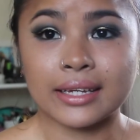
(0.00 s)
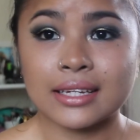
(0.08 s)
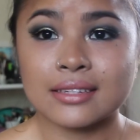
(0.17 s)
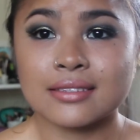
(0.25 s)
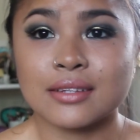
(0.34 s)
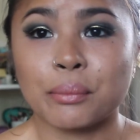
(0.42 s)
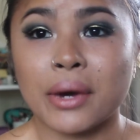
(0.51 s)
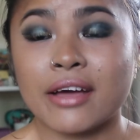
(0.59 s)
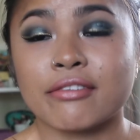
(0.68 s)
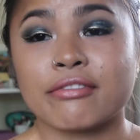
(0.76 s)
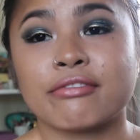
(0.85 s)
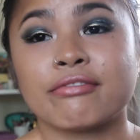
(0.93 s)
guess
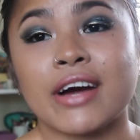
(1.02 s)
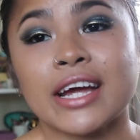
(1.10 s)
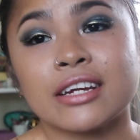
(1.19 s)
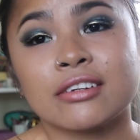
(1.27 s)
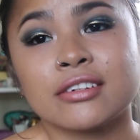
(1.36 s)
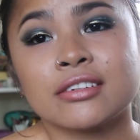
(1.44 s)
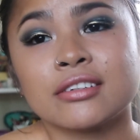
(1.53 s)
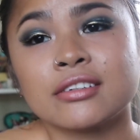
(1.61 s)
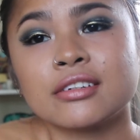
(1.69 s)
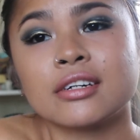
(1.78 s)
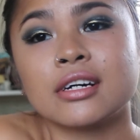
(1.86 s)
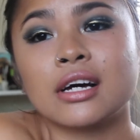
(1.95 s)
my
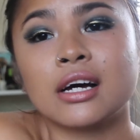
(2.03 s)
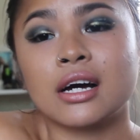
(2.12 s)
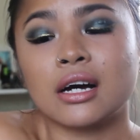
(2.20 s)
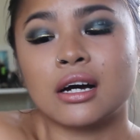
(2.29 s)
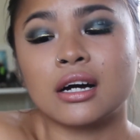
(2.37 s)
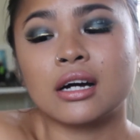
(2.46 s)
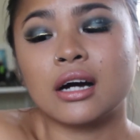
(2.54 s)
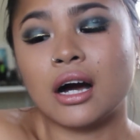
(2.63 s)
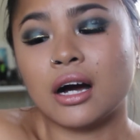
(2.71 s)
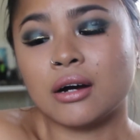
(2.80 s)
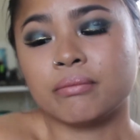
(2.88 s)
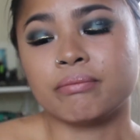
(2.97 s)
final
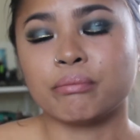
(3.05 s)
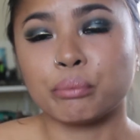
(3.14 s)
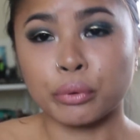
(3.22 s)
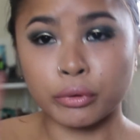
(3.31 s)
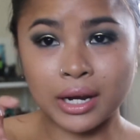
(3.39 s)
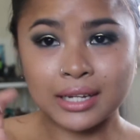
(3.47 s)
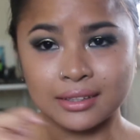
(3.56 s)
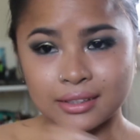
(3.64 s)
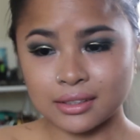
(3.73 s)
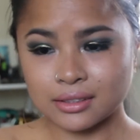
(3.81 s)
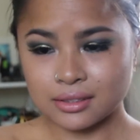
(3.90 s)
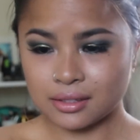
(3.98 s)
um,
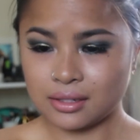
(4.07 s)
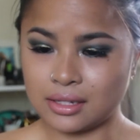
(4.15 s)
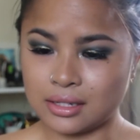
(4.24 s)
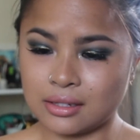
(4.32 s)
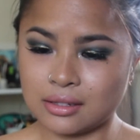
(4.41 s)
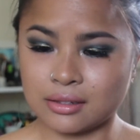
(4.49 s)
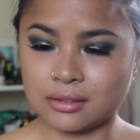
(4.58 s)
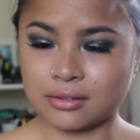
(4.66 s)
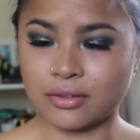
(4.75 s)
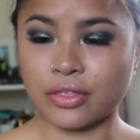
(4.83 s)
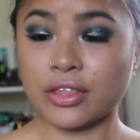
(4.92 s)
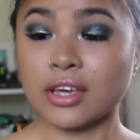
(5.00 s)
product is
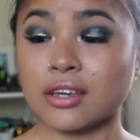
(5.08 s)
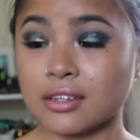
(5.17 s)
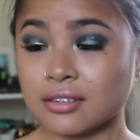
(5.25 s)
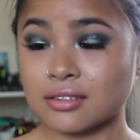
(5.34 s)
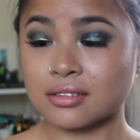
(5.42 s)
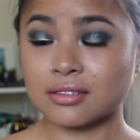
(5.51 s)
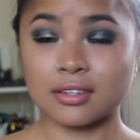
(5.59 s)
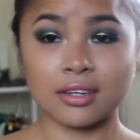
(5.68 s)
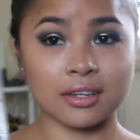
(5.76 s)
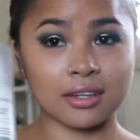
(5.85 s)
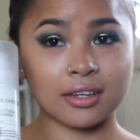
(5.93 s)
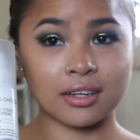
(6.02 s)
this.
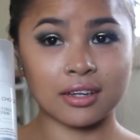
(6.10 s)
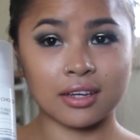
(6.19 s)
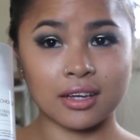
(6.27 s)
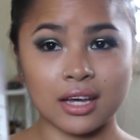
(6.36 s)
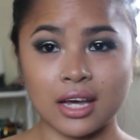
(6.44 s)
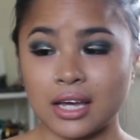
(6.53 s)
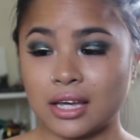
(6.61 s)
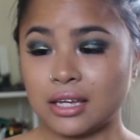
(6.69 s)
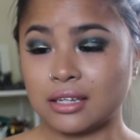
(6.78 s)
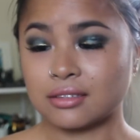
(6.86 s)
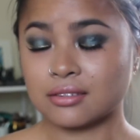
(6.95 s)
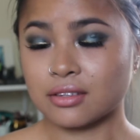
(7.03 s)

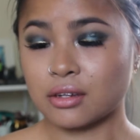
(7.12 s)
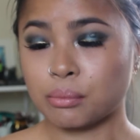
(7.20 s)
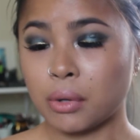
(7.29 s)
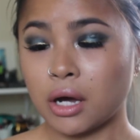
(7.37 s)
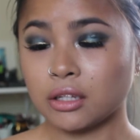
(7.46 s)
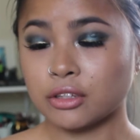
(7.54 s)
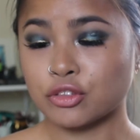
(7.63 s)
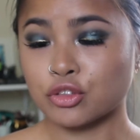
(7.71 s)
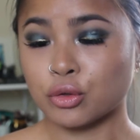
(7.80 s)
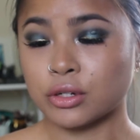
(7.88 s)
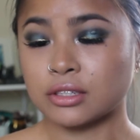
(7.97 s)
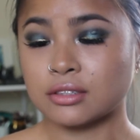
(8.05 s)
It's the Paula's
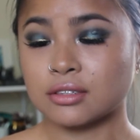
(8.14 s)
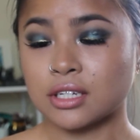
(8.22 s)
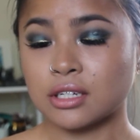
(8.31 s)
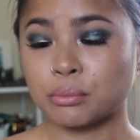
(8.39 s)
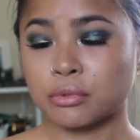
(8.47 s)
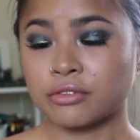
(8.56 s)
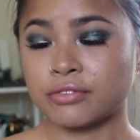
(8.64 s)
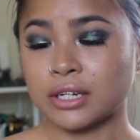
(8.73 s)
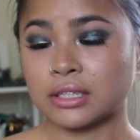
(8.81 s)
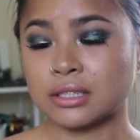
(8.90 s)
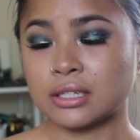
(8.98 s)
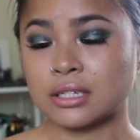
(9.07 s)
Choice Skin
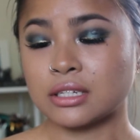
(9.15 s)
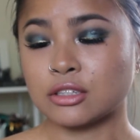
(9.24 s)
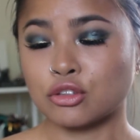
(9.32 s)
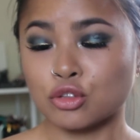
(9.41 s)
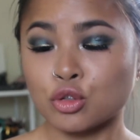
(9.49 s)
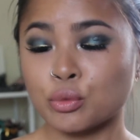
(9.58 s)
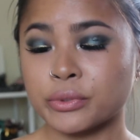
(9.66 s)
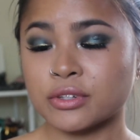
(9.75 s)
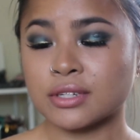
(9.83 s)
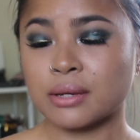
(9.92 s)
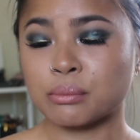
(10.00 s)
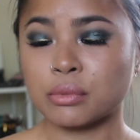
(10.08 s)
Perfecting 2%
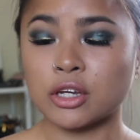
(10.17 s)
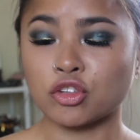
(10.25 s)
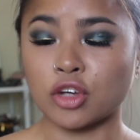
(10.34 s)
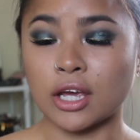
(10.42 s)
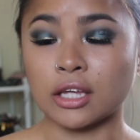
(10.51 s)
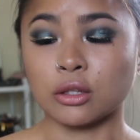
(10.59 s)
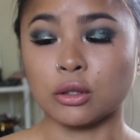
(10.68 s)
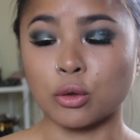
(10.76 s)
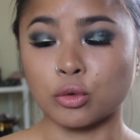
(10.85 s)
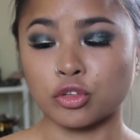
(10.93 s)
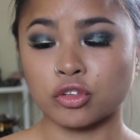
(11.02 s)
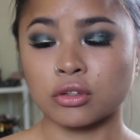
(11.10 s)
BHA
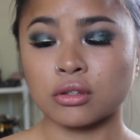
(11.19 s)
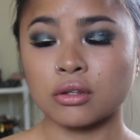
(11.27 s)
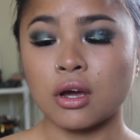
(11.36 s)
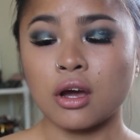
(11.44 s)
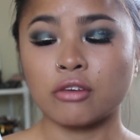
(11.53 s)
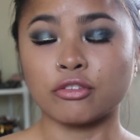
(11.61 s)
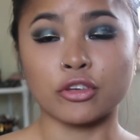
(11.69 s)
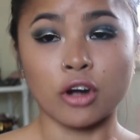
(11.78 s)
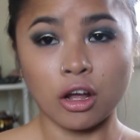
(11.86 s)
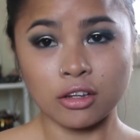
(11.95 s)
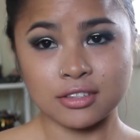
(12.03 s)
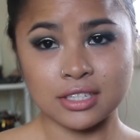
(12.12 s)
Lotion for
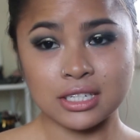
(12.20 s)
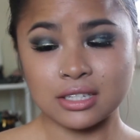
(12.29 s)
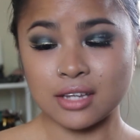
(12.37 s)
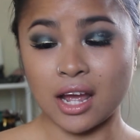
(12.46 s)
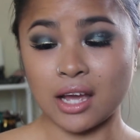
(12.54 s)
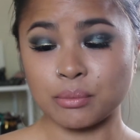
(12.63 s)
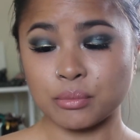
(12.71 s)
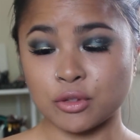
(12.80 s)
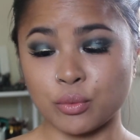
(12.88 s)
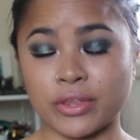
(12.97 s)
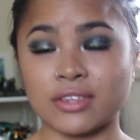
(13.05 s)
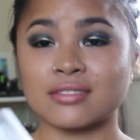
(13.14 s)
all skin
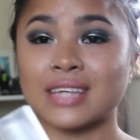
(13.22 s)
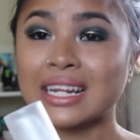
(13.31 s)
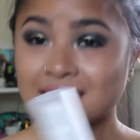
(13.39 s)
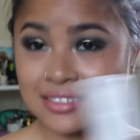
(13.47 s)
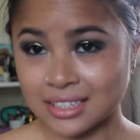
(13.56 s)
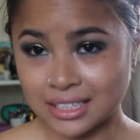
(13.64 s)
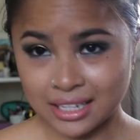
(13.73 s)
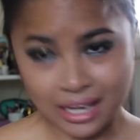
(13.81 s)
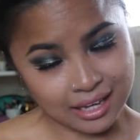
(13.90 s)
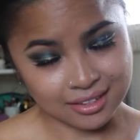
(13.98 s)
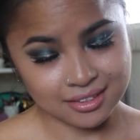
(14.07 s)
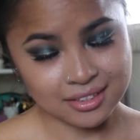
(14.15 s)
types with salicylic
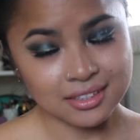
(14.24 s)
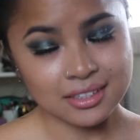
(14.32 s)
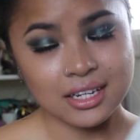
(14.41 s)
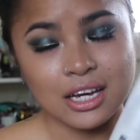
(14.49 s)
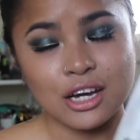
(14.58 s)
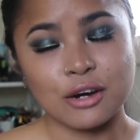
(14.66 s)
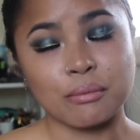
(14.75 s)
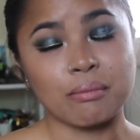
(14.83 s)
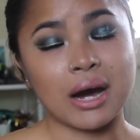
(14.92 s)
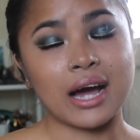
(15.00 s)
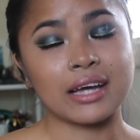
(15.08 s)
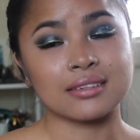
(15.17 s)
acid.
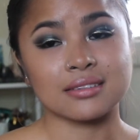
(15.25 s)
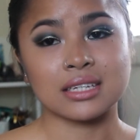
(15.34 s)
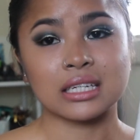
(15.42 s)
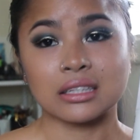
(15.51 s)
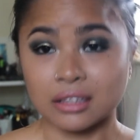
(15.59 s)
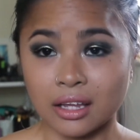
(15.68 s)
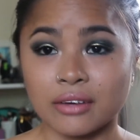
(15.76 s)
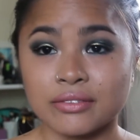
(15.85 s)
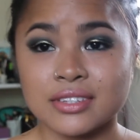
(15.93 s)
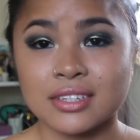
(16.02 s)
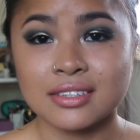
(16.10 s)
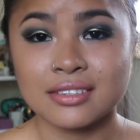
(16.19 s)
My skin
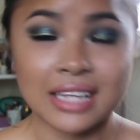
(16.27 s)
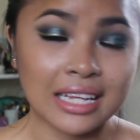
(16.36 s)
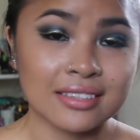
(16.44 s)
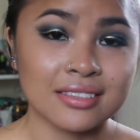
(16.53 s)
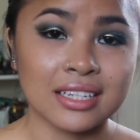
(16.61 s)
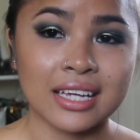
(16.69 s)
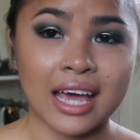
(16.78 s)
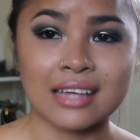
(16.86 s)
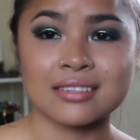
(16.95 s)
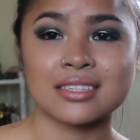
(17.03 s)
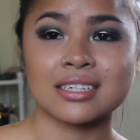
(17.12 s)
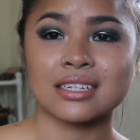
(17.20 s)
loves salicylic
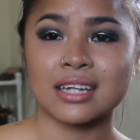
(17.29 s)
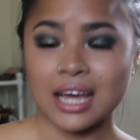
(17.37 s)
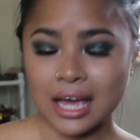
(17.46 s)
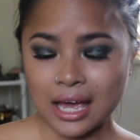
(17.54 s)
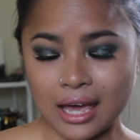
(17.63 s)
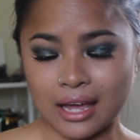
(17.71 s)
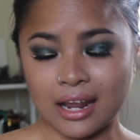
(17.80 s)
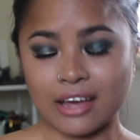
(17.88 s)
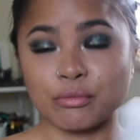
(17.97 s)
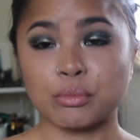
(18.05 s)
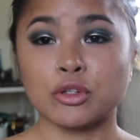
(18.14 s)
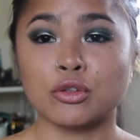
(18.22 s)
acid and
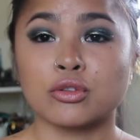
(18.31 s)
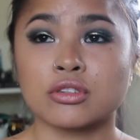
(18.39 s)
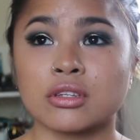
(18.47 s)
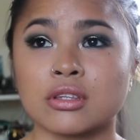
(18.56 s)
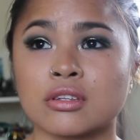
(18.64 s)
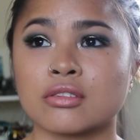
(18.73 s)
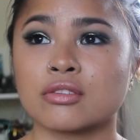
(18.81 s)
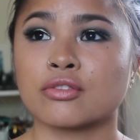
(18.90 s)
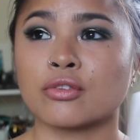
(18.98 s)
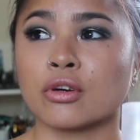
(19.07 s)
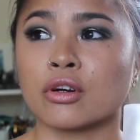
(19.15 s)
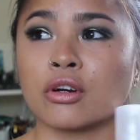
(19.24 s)
I've been using this
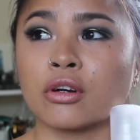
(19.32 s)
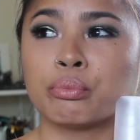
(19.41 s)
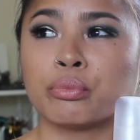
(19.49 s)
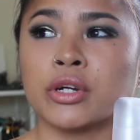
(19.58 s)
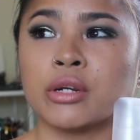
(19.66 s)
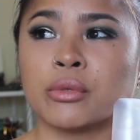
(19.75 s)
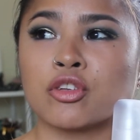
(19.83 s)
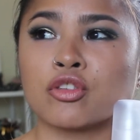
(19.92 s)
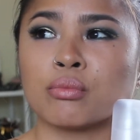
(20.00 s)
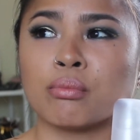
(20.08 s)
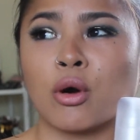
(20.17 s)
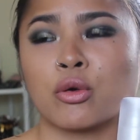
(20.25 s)
for pretty
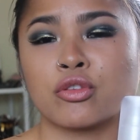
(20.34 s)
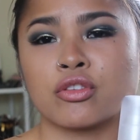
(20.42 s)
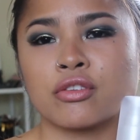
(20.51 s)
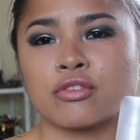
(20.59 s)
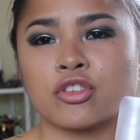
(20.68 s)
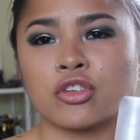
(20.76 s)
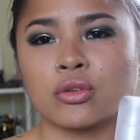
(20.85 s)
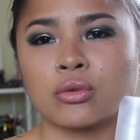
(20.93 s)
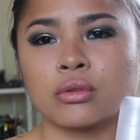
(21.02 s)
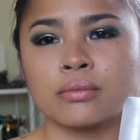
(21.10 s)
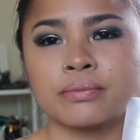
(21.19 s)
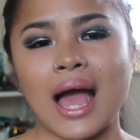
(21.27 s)
much most of
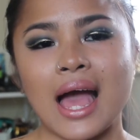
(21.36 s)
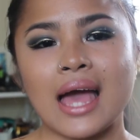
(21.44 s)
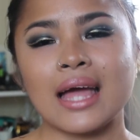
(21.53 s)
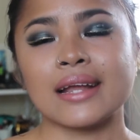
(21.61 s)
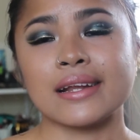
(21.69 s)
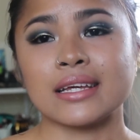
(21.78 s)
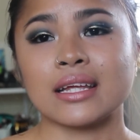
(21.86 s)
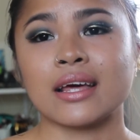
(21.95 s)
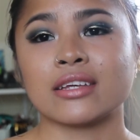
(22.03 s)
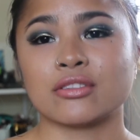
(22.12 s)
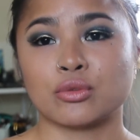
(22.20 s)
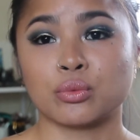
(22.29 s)
June and it
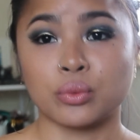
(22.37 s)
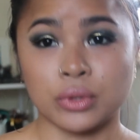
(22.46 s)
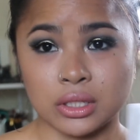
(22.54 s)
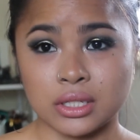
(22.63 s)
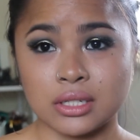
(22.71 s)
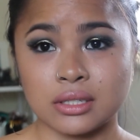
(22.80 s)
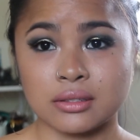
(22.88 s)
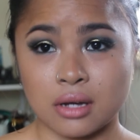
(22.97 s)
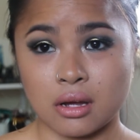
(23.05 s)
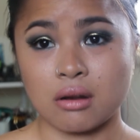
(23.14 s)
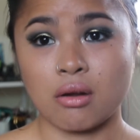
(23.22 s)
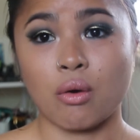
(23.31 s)
has really
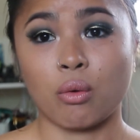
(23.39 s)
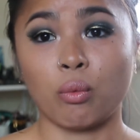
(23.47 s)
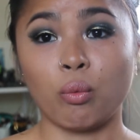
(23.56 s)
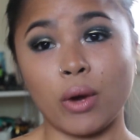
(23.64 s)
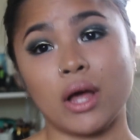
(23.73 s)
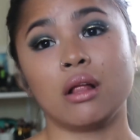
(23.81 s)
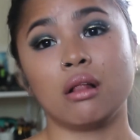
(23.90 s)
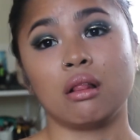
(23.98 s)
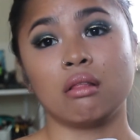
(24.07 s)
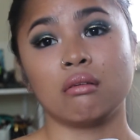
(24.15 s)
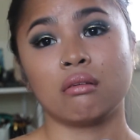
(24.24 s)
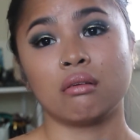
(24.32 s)
done
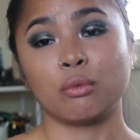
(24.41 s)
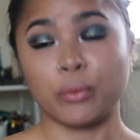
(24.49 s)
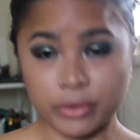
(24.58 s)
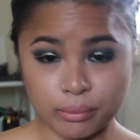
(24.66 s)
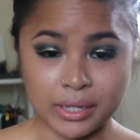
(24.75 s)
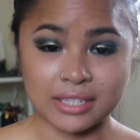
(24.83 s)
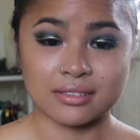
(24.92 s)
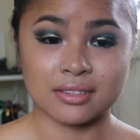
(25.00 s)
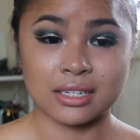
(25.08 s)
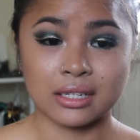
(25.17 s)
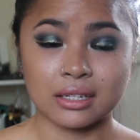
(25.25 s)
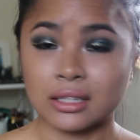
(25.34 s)
well with my
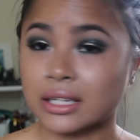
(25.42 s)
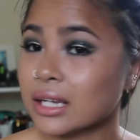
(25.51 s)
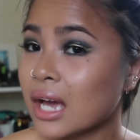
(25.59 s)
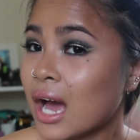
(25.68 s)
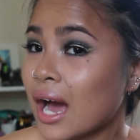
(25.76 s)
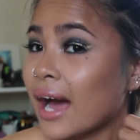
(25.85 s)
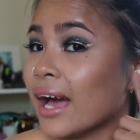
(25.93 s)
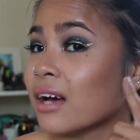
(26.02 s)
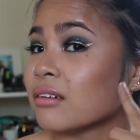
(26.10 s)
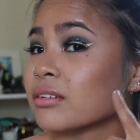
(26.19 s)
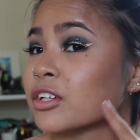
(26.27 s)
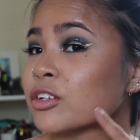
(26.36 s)
skin. Like I
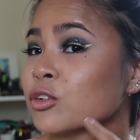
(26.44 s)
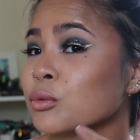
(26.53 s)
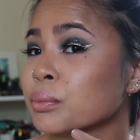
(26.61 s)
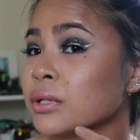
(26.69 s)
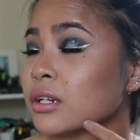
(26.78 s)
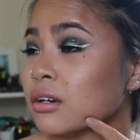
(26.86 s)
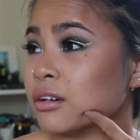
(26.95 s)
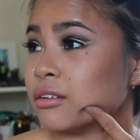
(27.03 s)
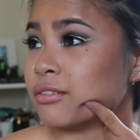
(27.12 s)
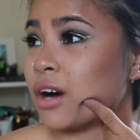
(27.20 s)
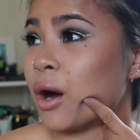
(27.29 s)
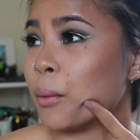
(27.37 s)
have a little bit
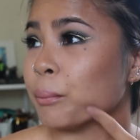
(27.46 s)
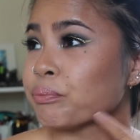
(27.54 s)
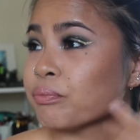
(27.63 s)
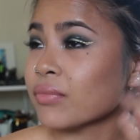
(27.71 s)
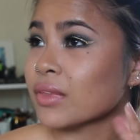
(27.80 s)
of um,